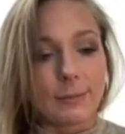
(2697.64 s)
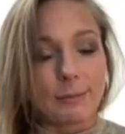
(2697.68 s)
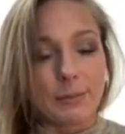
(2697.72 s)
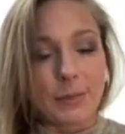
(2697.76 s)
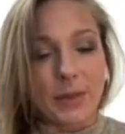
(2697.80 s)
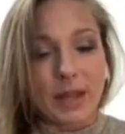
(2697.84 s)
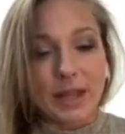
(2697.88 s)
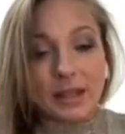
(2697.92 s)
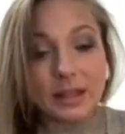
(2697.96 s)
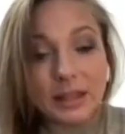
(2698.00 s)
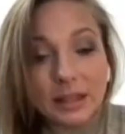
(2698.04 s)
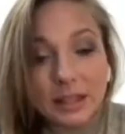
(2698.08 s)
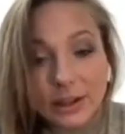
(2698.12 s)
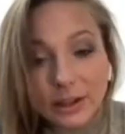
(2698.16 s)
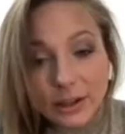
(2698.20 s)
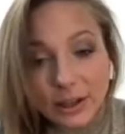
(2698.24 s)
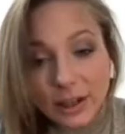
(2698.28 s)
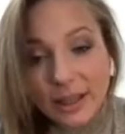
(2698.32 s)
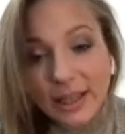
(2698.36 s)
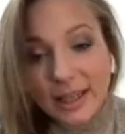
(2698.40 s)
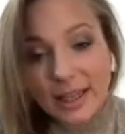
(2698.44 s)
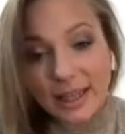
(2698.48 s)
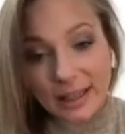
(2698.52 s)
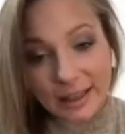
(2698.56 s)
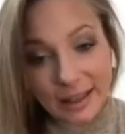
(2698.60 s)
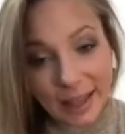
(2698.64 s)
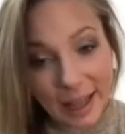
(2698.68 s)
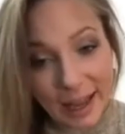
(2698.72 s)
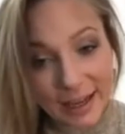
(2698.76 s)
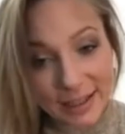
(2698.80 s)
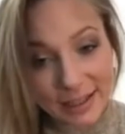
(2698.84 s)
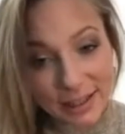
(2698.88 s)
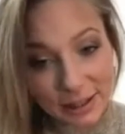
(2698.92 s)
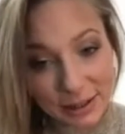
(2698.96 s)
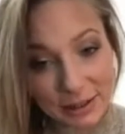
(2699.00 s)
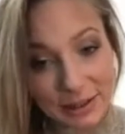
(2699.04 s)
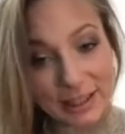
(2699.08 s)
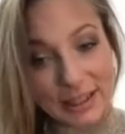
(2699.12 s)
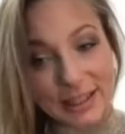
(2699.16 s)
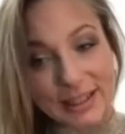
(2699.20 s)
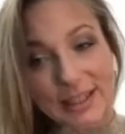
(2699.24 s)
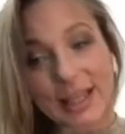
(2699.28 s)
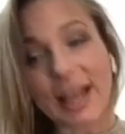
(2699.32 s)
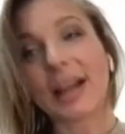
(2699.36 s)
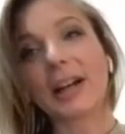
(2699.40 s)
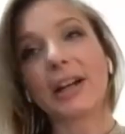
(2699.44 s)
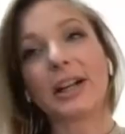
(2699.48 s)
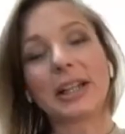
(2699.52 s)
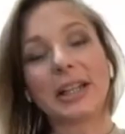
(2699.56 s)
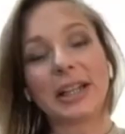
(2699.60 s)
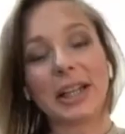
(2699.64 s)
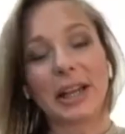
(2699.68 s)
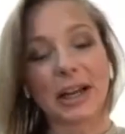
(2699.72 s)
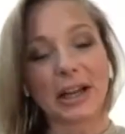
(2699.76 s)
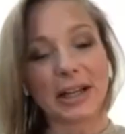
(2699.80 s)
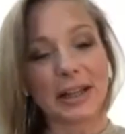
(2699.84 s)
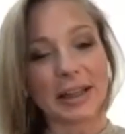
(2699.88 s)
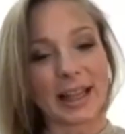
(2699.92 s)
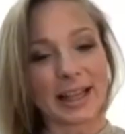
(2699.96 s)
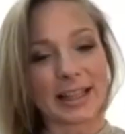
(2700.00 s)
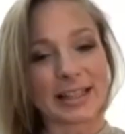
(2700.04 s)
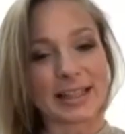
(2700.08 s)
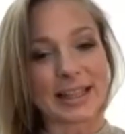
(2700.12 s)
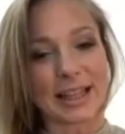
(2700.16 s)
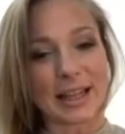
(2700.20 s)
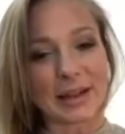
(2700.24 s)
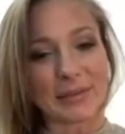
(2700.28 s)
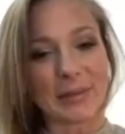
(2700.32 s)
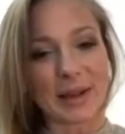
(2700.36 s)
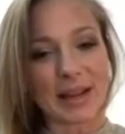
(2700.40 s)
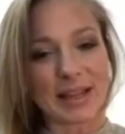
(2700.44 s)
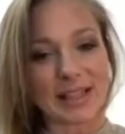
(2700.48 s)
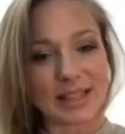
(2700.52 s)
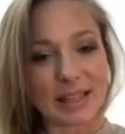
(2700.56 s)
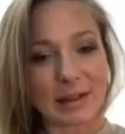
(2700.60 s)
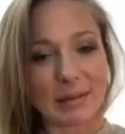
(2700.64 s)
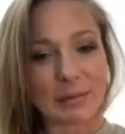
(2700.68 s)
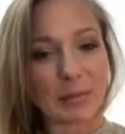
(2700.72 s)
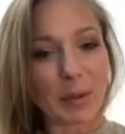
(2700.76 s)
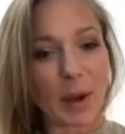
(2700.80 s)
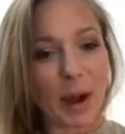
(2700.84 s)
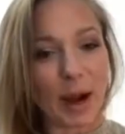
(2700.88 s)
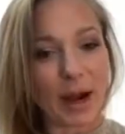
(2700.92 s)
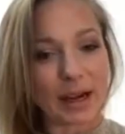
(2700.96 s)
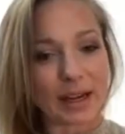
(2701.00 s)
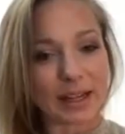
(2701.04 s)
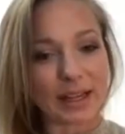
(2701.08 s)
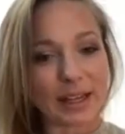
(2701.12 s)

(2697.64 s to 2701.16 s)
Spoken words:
literally can last you the entire year. And that's the amazing part.